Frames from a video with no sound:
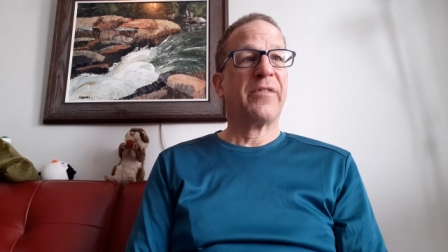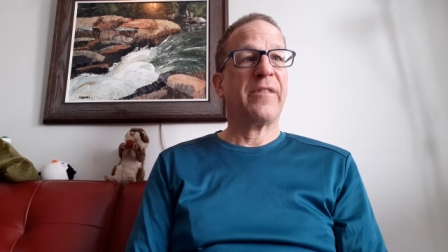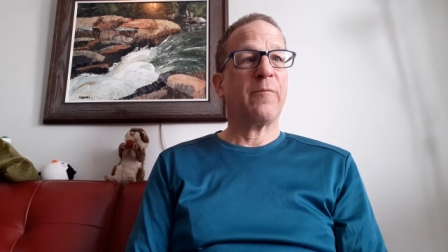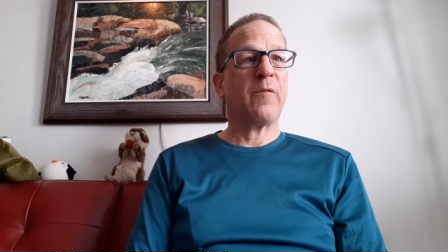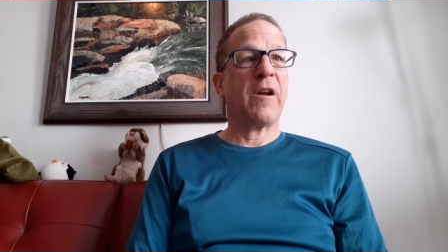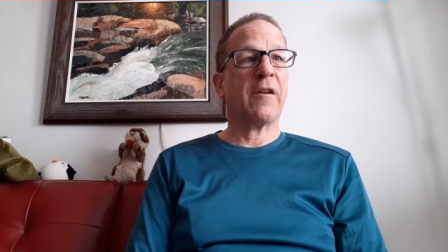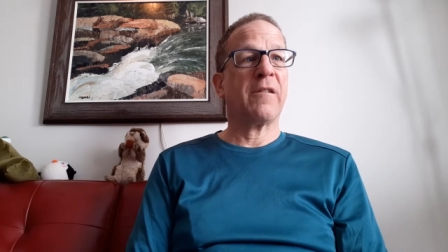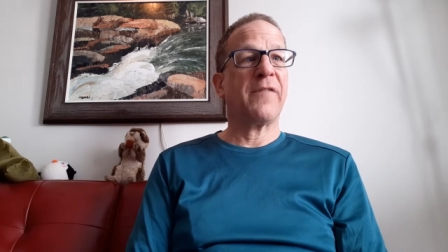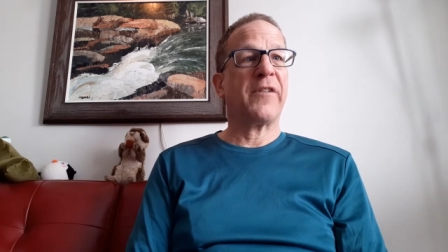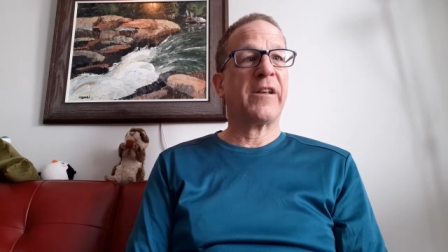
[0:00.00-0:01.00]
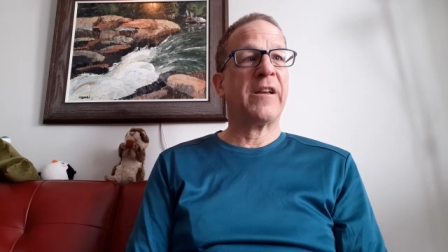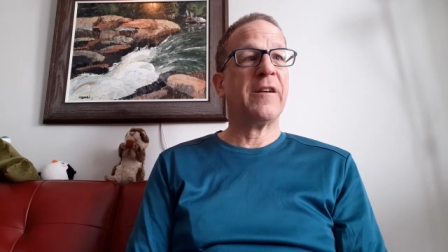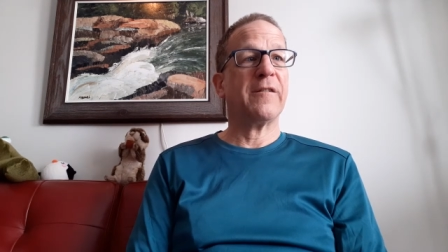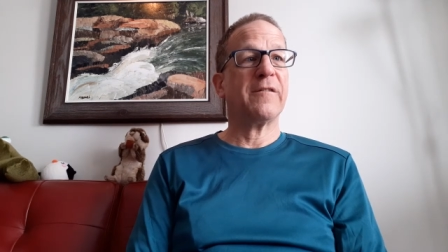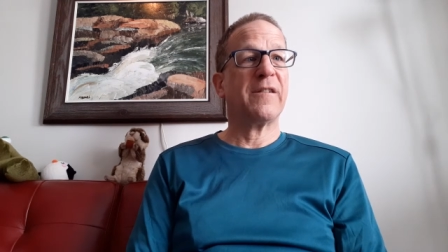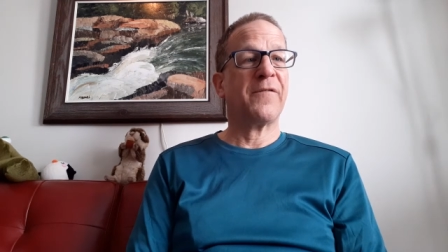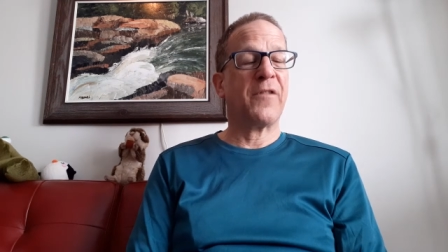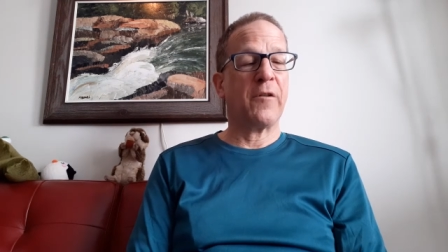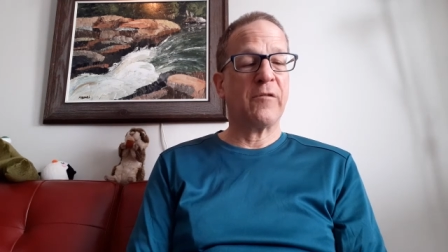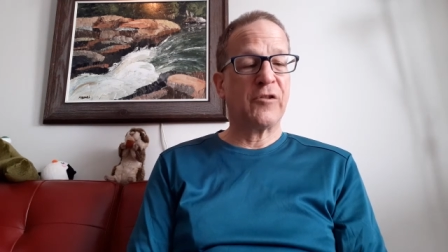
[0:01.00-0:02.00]
that we are living here, if
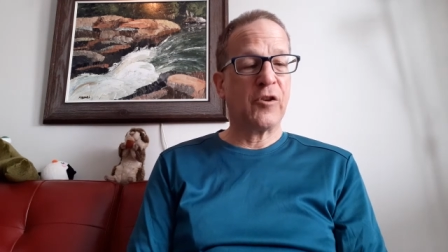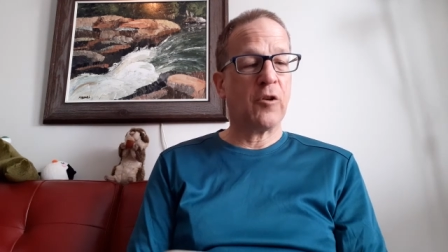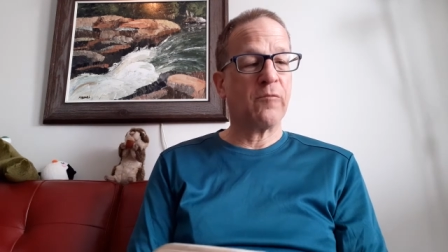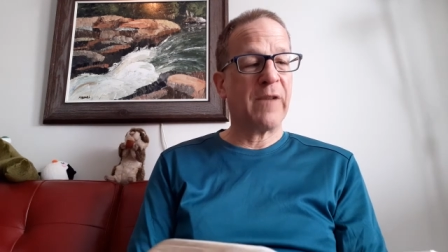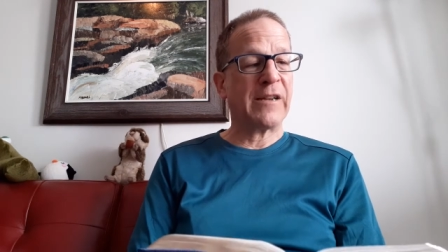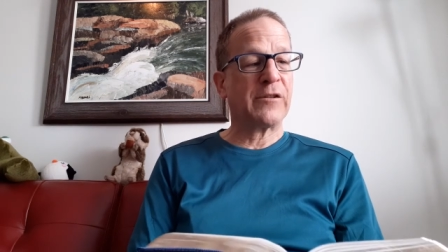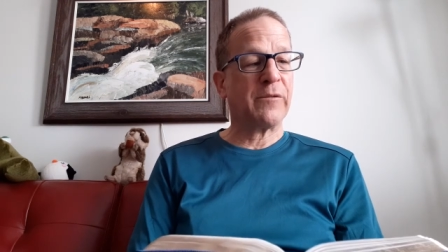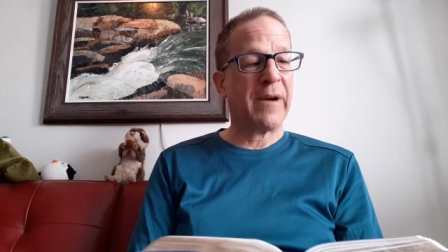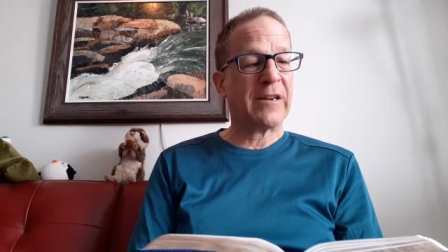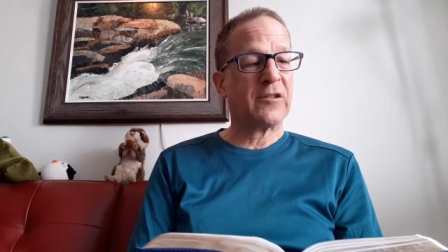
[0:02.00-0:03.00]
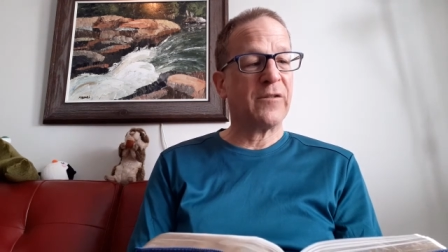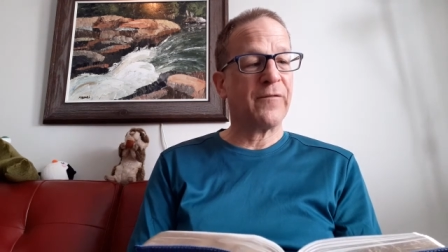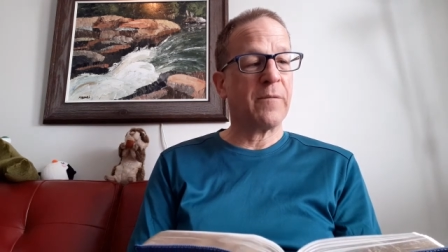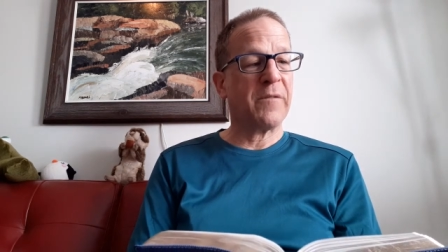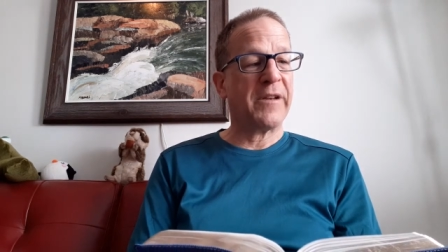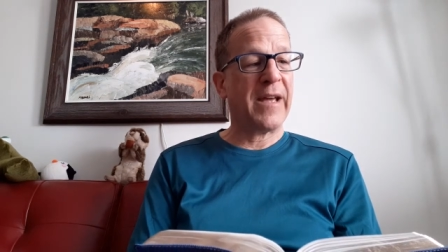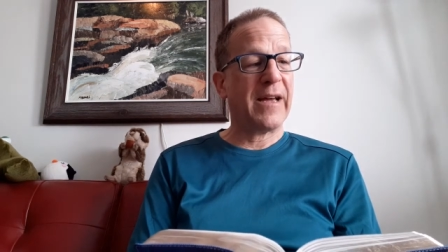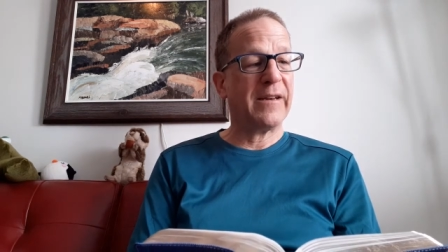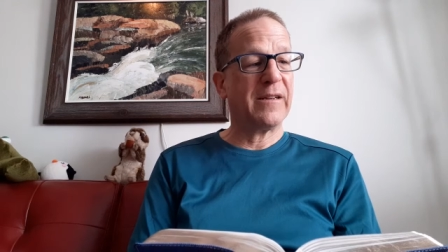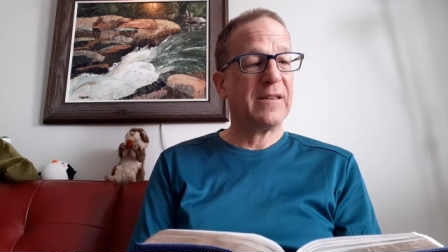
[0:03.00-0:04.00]
there is no resurrection from the
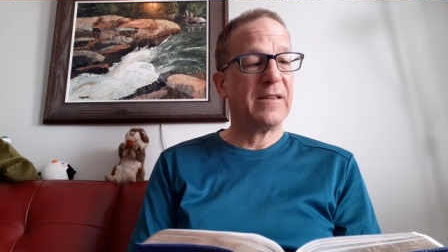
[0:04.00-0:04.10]
dead.